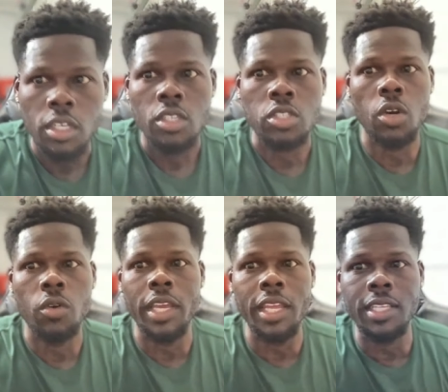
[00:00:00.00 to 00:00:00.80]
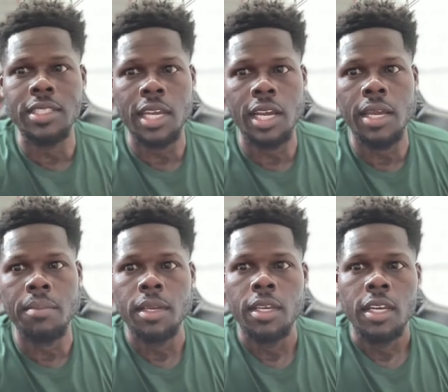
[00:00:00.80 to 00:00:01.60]
So
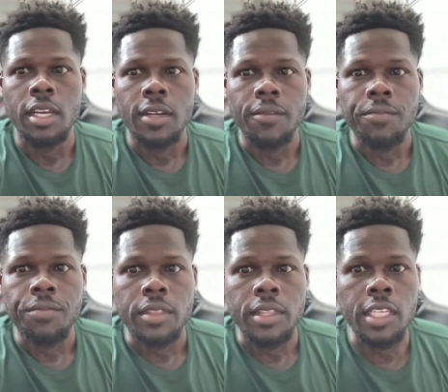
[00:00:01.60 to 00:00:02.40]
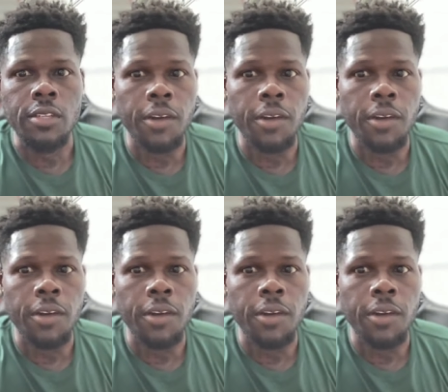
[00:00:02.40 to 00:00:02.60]
anytime these